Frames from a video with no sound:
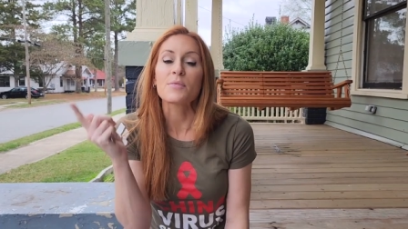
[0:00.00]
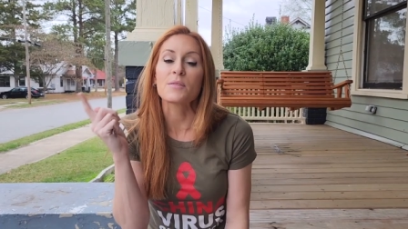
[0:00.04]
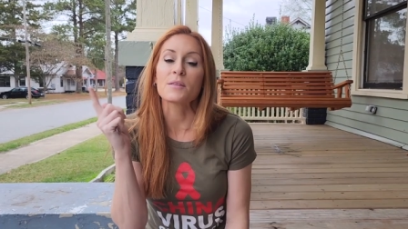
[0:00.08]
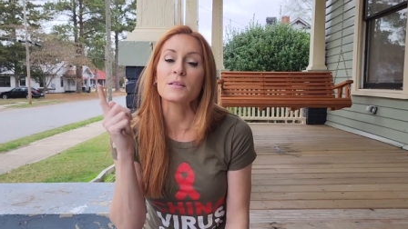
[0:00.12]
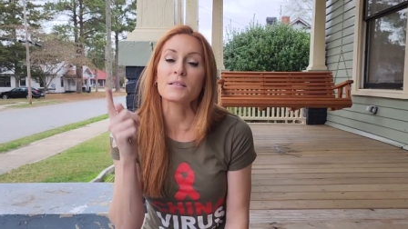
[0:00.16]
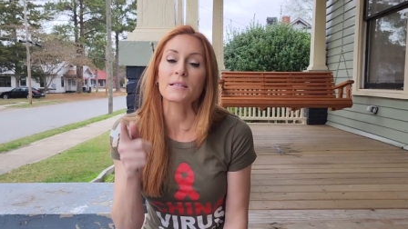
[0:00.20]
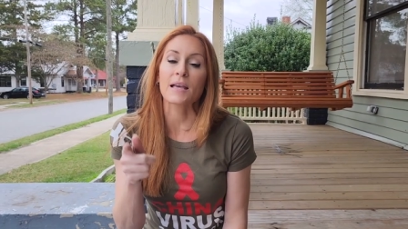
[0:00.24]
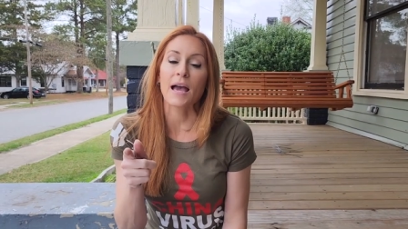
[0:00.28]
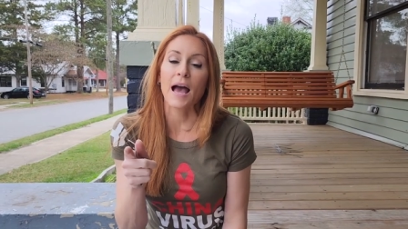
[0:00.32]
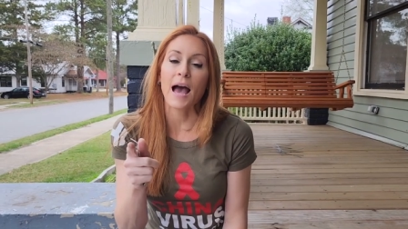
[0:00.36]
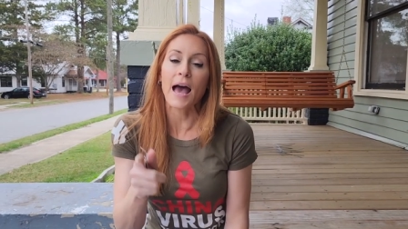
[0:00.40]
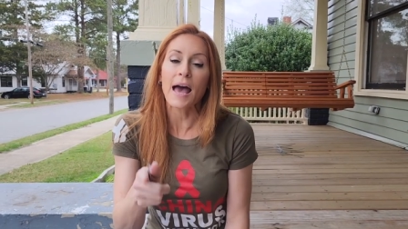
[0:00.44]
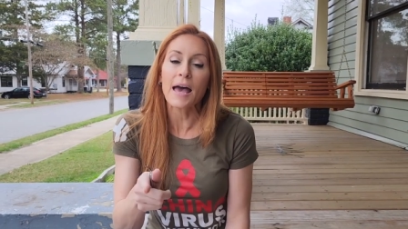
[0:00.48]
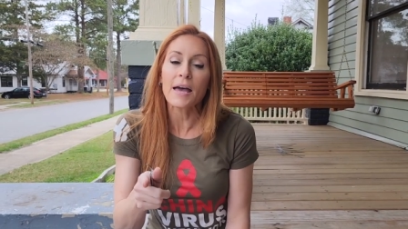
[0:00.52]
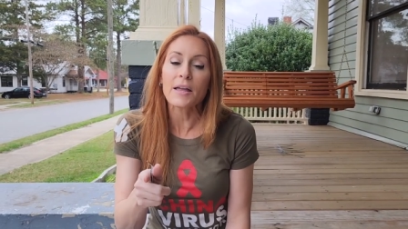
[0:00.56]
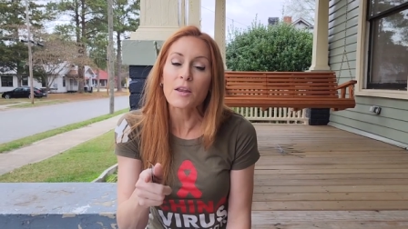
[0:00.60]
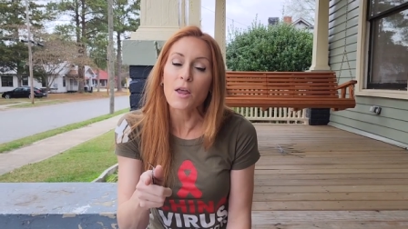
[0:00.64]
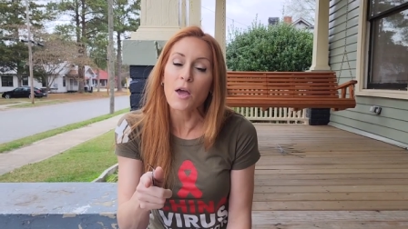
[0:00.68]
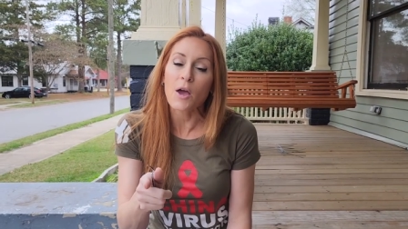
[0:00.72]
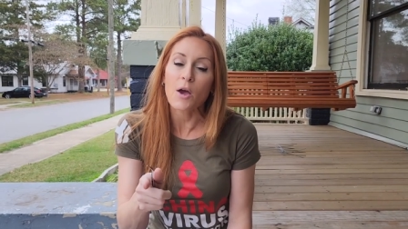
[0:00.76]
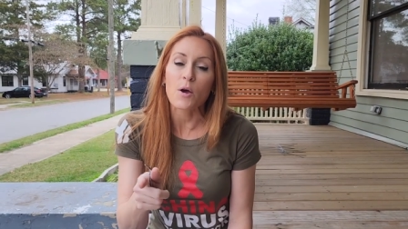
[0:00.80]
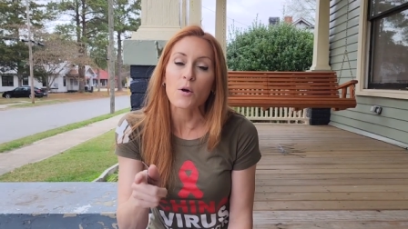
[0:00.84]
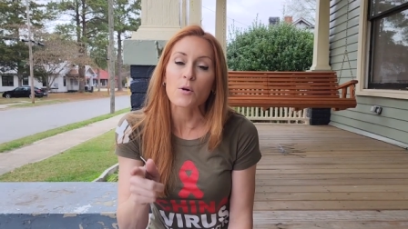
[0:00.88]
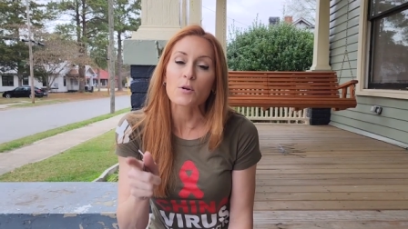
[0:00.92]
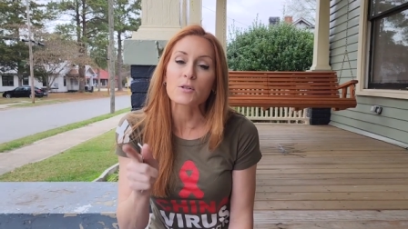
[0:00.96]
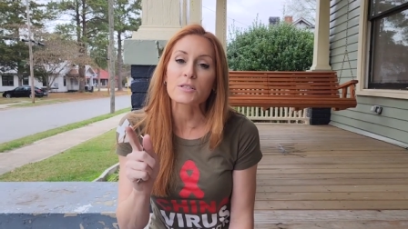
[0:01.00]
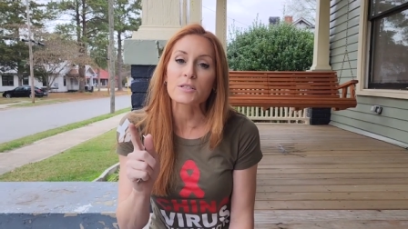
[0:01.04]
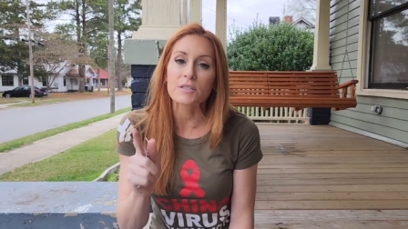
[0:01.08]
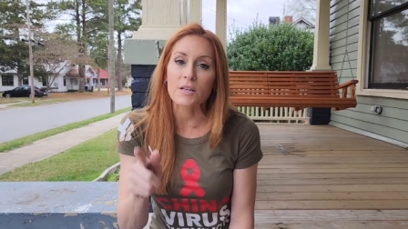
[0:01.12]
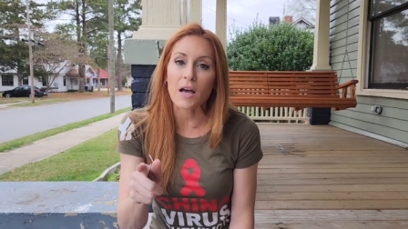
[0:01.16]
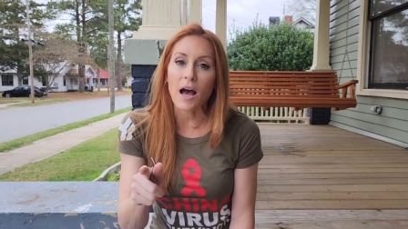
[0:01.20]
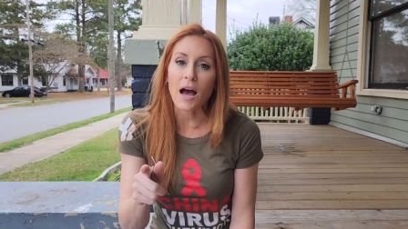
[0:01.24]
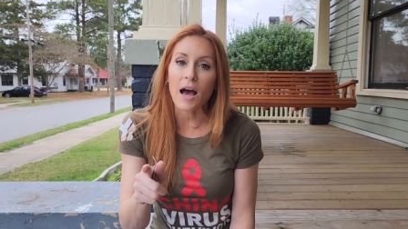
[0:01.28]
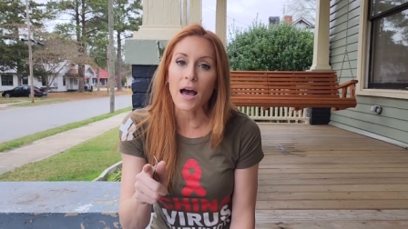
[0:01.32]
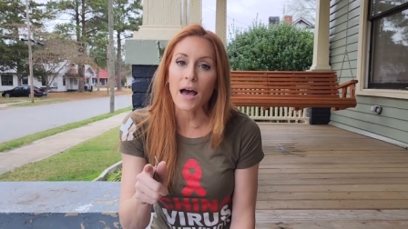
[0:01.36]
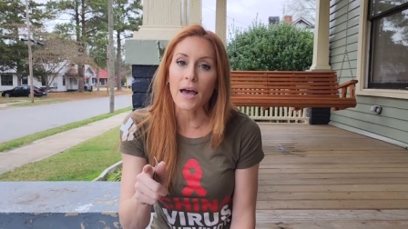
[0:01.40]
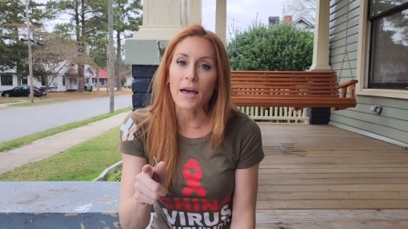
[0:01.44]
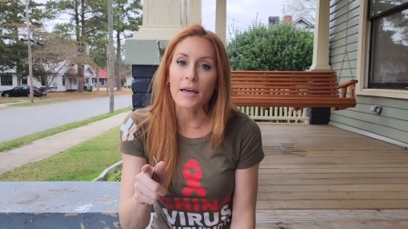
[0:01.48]
This guy I know,
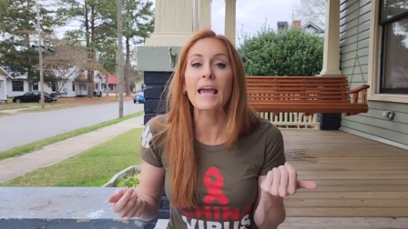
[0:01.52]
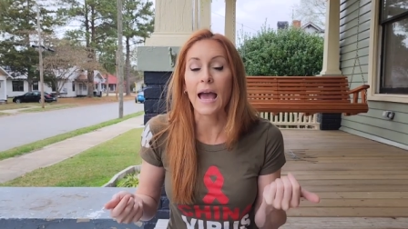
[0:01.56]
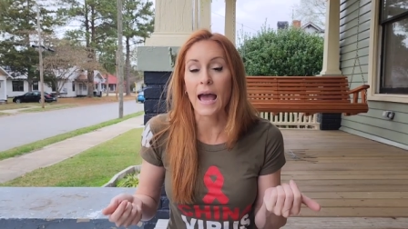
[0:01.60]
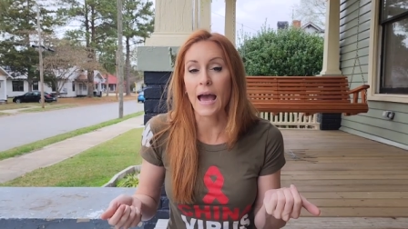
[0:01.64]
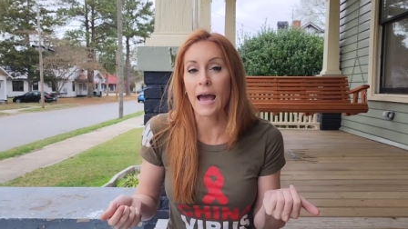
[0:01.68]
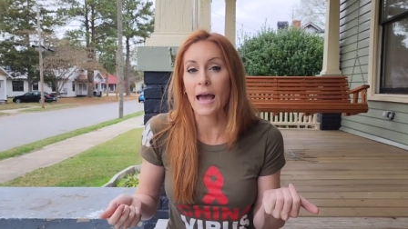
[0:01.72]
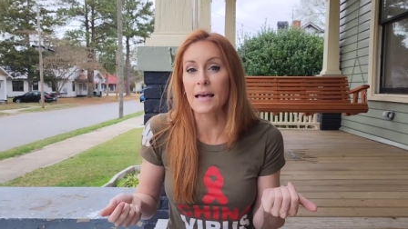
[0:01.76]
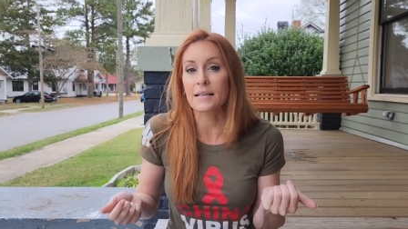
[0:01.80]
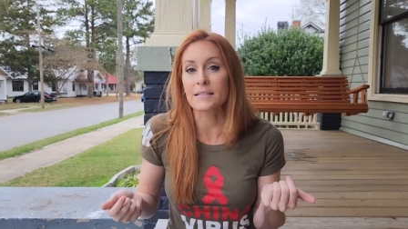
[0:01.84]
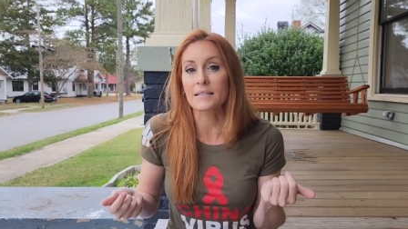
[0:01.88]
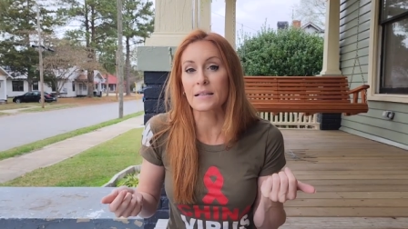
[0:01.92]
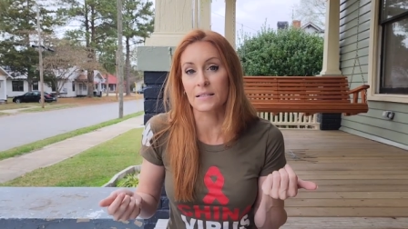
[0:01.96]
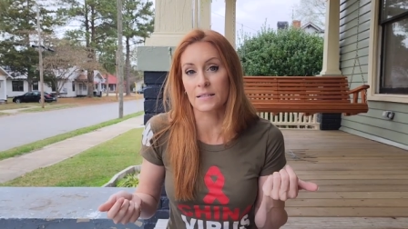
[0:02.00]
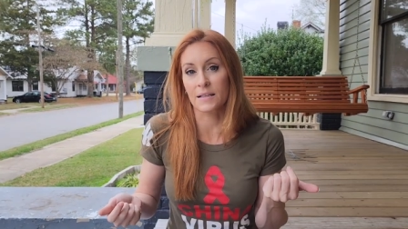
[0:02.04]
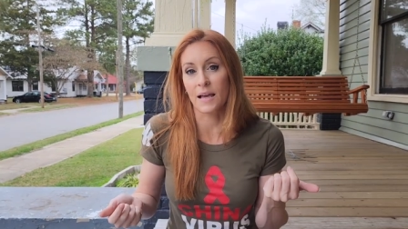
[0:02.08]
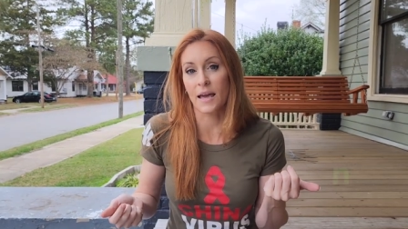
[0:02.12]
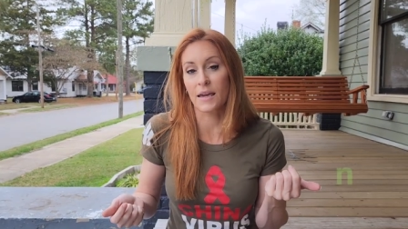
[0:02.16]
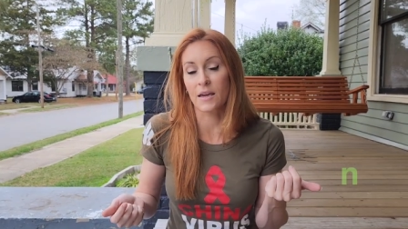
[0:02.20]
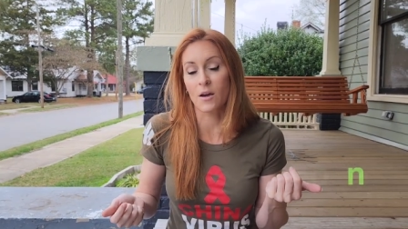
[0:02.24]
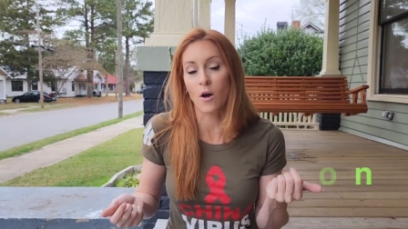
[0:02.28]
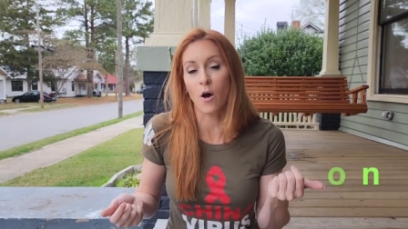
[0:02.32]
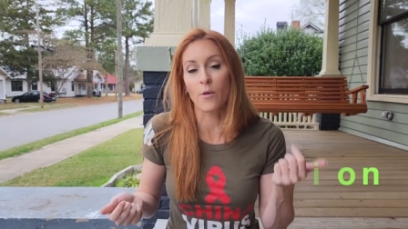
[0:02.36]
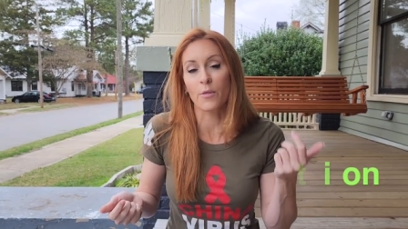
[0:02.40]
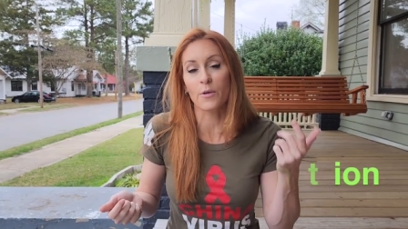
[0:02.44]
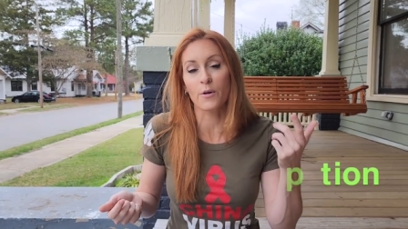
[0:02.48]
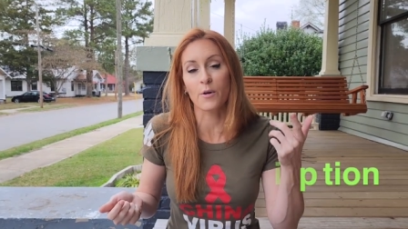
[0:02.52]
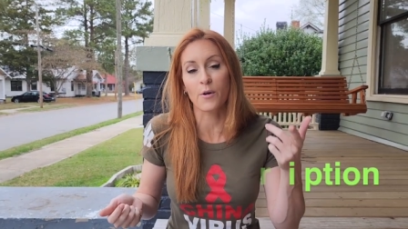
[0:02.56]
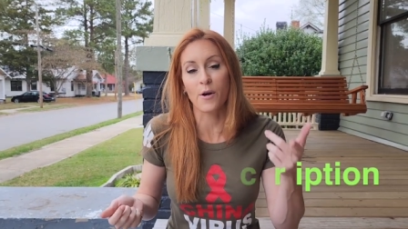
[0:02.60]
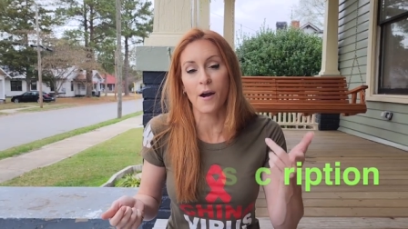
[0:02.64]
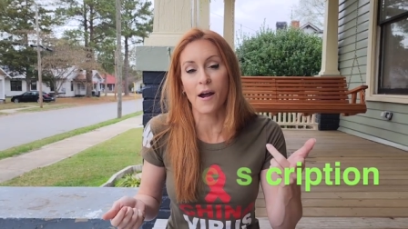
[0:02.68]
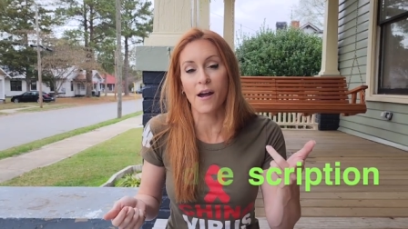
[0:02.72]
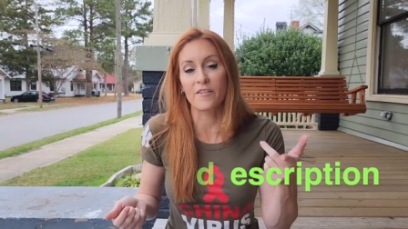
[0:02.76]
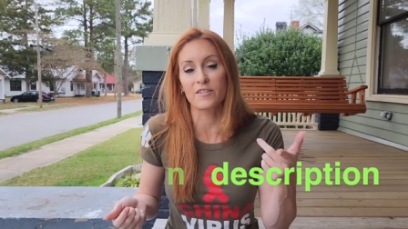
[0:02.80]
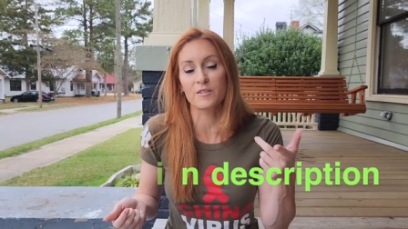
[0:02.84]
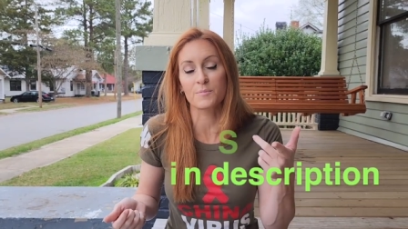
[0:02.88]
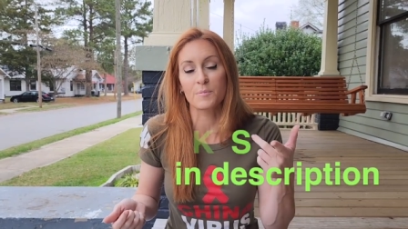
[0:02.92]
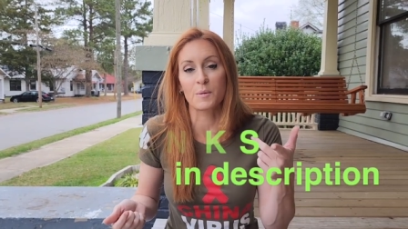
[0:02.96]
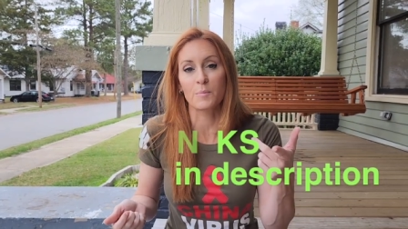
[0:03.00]
Scott, has a site called The
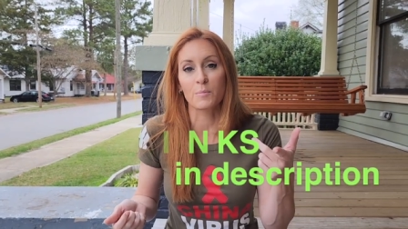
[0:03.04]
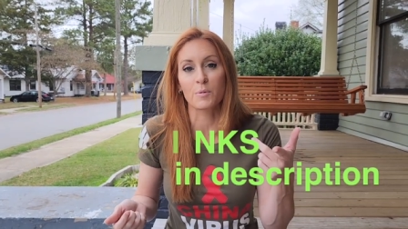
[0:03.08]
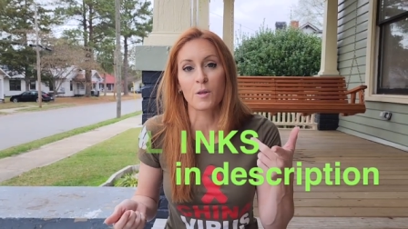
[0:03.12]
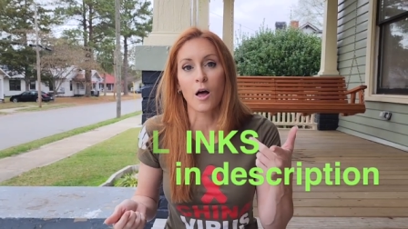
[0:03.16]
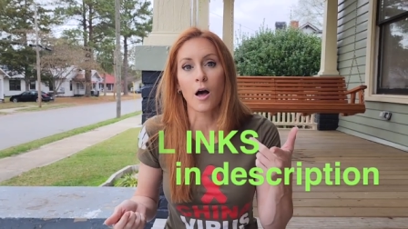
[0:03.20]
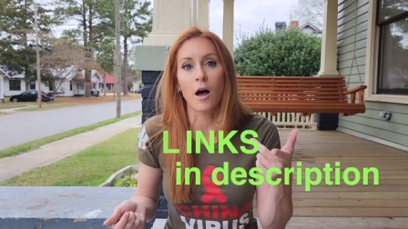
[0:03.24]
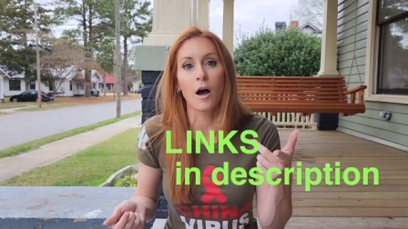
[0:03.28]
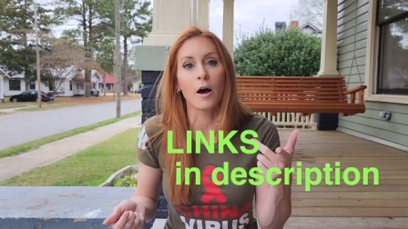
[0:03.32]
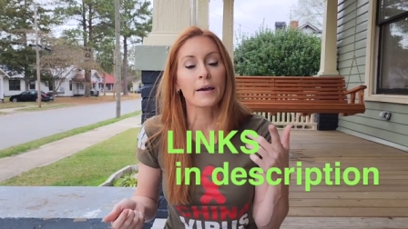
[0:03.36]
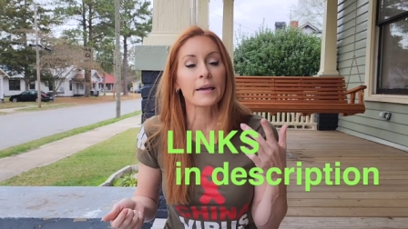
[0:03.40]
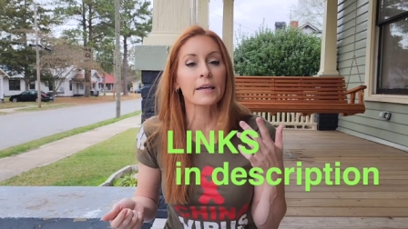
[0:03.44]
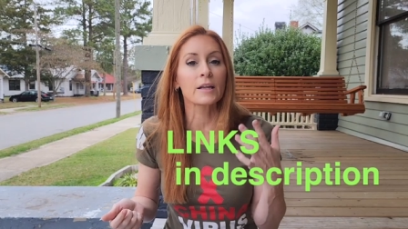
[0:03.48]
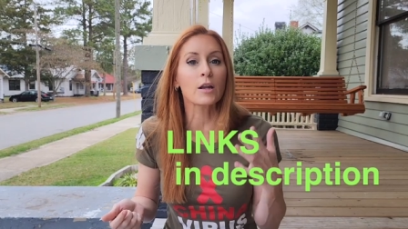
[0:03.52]
Craftsman Blog,